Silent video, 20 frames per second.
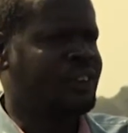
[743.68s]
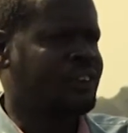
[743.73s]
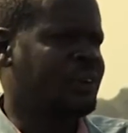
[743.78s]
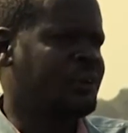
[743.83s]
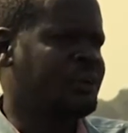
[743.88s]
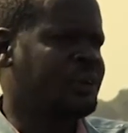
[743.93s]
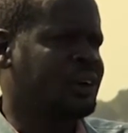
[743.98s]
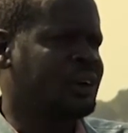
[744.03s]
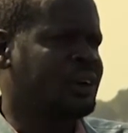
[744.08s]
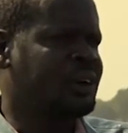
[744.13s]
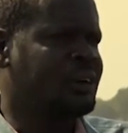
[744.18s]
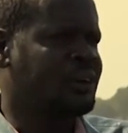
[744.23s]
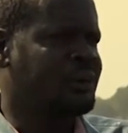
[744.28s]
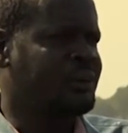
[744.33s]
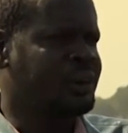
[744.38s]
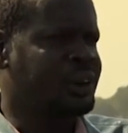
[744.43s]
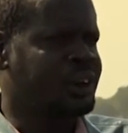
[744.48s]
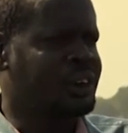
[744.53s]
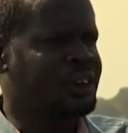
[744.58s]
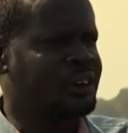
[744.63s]
of the
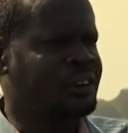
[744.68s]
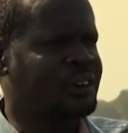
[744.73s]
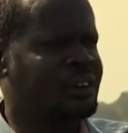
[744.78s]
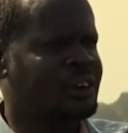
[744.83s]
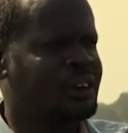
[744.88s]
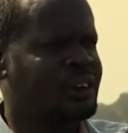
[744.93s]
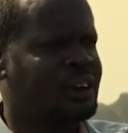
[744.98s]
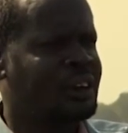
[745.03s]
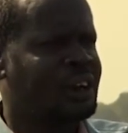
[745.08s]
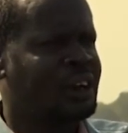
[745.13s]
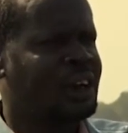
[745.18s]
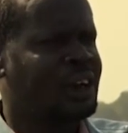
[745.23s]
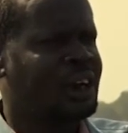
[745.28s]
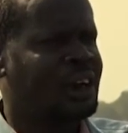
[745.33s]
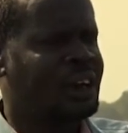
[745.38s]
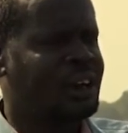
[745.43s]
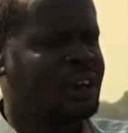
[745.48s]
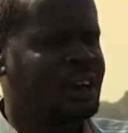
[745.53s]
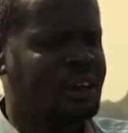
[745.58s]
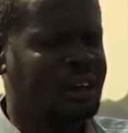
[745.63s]
bridges.
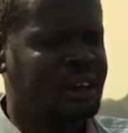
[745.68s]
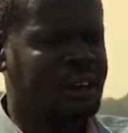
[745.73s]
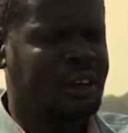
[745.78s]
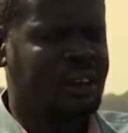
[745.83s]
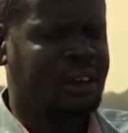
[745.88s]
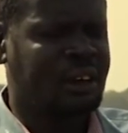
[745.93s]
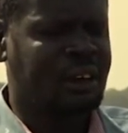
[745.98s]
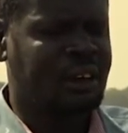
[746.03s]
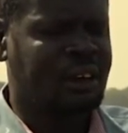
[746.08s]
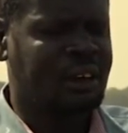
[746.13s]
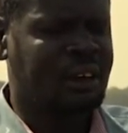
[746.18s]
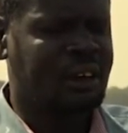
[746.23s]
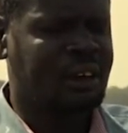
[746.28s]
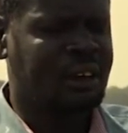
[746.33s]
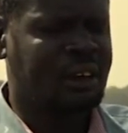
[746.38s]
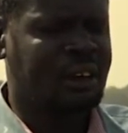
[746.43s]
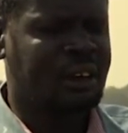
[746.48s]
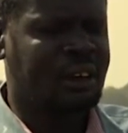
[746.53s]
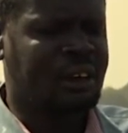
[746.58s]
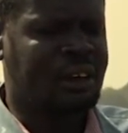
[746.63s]
And
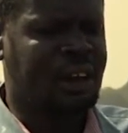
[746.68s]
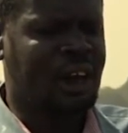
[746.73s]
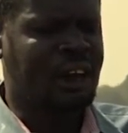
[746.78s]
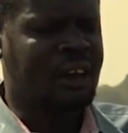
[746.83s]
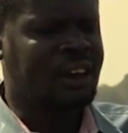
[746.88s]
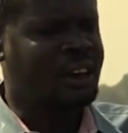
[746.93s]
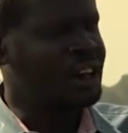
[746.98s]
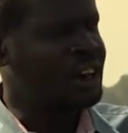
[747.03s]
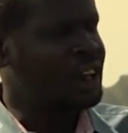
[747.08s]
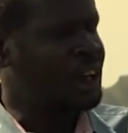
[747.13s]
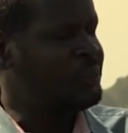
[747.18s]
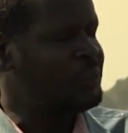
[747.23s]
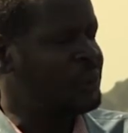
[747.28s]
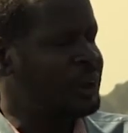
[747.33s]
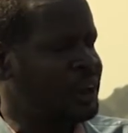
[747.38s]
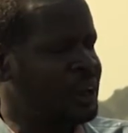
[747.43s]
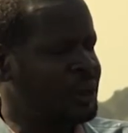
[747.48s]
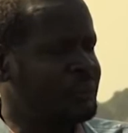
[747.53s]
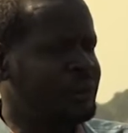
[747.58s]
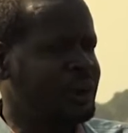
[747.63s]
they are very
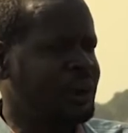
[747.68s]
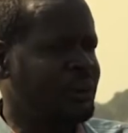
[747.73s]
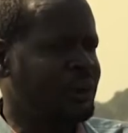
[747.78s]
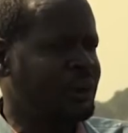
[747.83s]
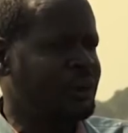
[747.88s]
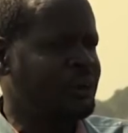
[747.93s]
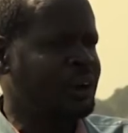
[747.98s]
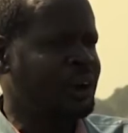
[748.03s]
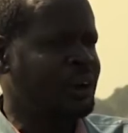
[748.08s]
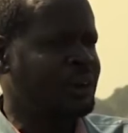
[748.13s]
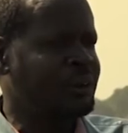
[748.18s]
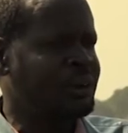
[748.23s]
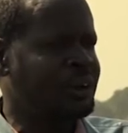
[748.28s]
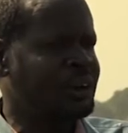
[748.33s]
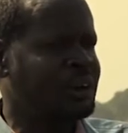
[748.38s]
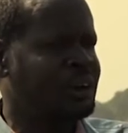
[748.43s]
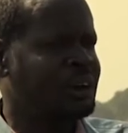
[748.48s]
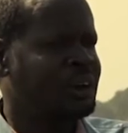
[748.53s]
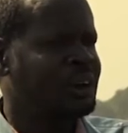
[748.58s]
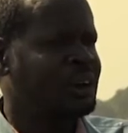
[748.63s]
happy at what we are doing.
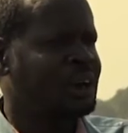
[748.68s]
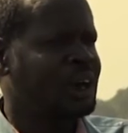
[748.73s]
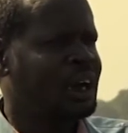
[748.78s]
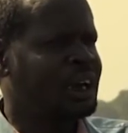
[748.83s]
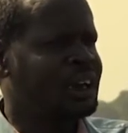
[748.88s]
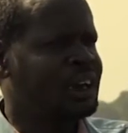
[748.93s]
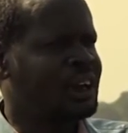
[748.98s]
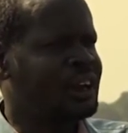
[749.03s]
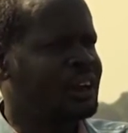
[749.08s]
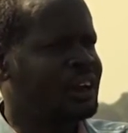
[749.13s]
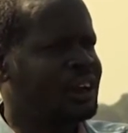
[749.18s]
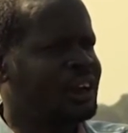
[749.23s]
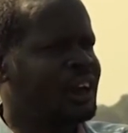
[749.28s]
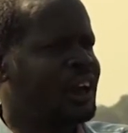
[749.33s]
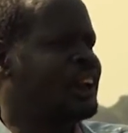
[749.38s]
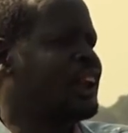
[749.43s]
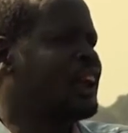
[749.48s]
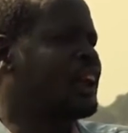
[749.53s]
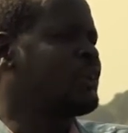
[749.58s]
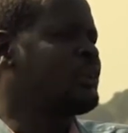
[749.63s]
And
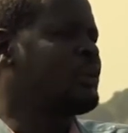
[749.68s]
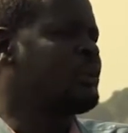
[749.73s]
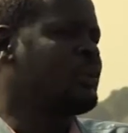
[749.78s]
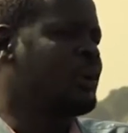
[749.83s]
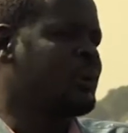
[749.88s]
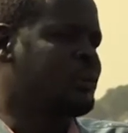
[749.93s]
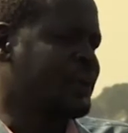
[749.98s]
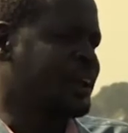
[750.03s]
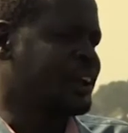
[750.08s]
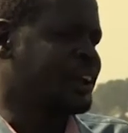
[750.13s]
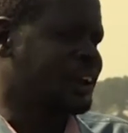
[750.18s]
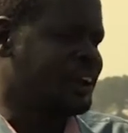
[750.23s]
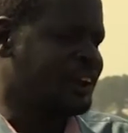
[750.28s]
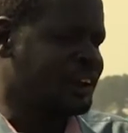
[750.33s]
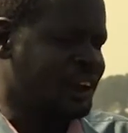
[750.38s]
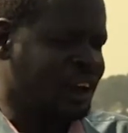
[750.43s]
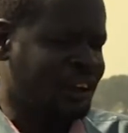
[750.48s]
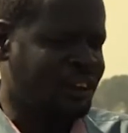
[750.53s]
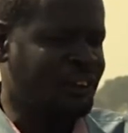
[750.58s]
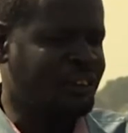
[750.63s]
I give them more pressure.
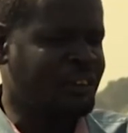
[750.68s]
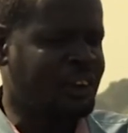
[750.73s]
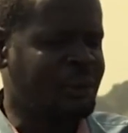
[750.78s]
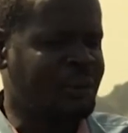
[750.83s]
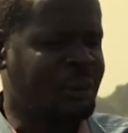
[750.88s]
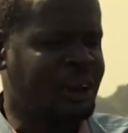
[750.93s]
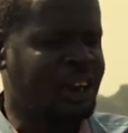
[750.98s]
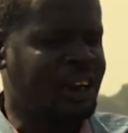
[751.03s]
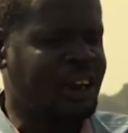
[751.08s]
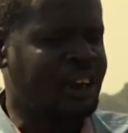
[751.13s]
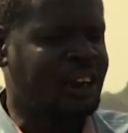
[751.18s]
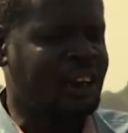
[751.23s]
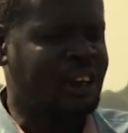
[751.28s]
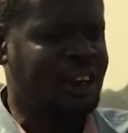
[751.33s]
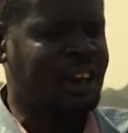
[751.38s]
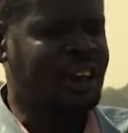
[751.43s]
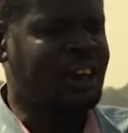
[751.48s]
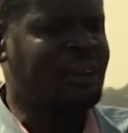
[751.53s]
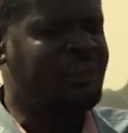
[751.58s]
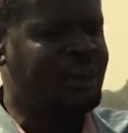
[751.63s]
I don't sleep at night.
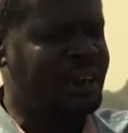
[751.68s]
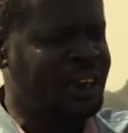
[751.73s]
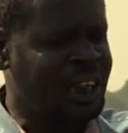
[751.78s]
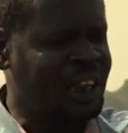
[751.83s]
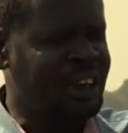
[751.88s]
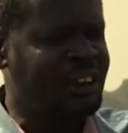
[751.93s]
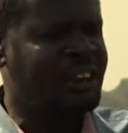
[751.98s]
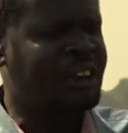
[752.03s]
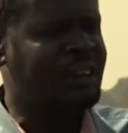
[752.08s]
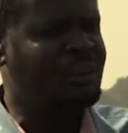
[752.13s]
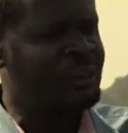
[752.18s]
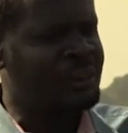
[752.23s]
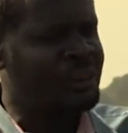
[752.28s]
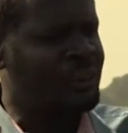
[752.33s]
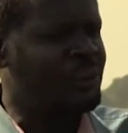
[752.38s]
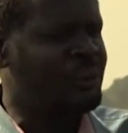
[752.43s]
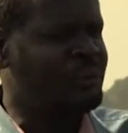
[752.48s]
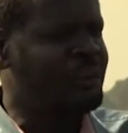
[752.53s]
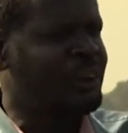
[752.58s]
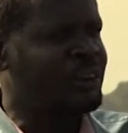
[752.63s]
Every night,
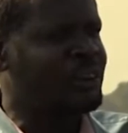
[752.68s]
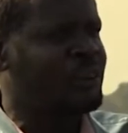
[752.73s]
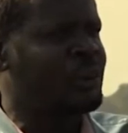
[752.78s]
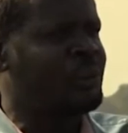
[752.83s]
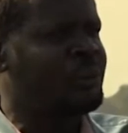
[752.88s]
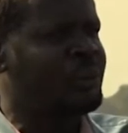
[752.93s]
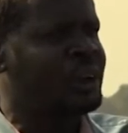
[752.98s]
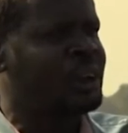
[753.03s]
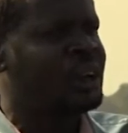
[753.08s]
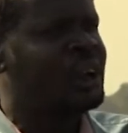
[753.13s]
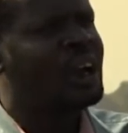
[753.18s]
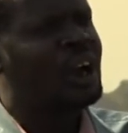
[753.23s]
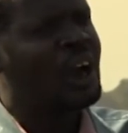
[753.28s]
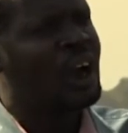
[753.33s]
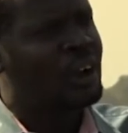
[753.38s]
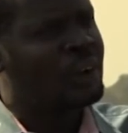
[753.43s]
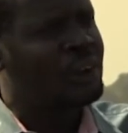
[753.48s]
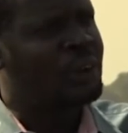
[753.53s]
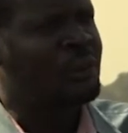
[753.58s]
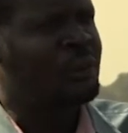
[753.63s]
Minister must call me.
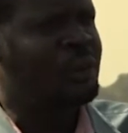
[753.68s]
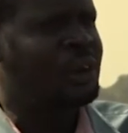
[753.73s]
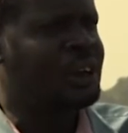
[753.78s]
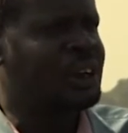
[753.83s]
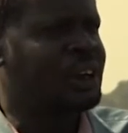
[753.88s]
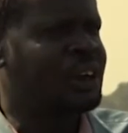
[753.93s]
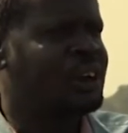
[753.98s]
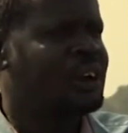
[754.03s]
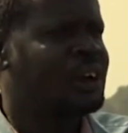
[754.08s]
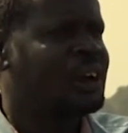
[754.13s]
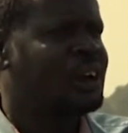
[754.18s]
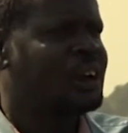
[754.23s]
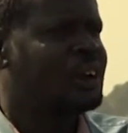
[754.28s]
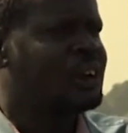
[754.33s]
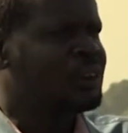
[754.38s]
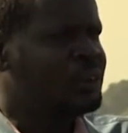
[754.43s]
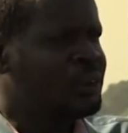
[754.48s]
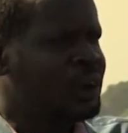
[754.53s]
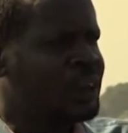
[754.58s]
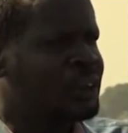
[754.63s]
How long will it take? This
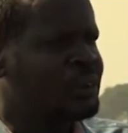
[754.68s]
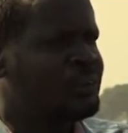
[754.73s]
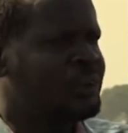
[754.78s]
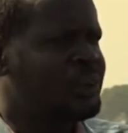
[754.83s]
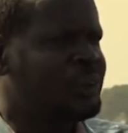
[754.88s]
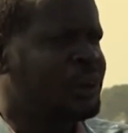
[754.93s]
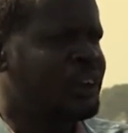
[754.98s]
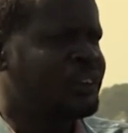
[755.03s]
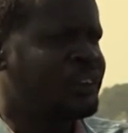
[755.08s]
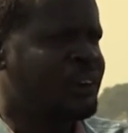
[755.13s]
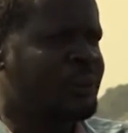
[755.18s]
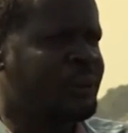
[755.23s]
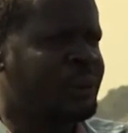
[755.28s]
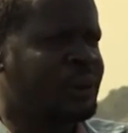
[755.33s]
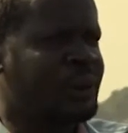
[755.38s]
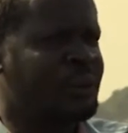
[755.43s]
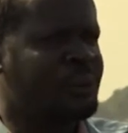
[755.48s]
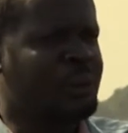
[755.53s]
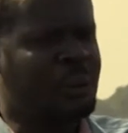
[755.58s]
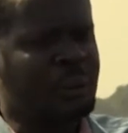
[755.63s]
is why people are
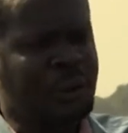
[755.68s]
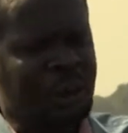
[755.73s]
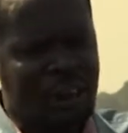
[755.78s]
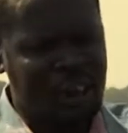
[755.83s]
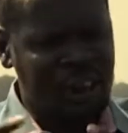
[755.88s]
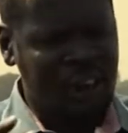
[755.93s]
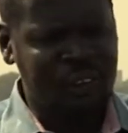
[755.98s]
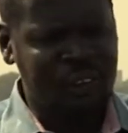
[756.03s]
suffering. Public are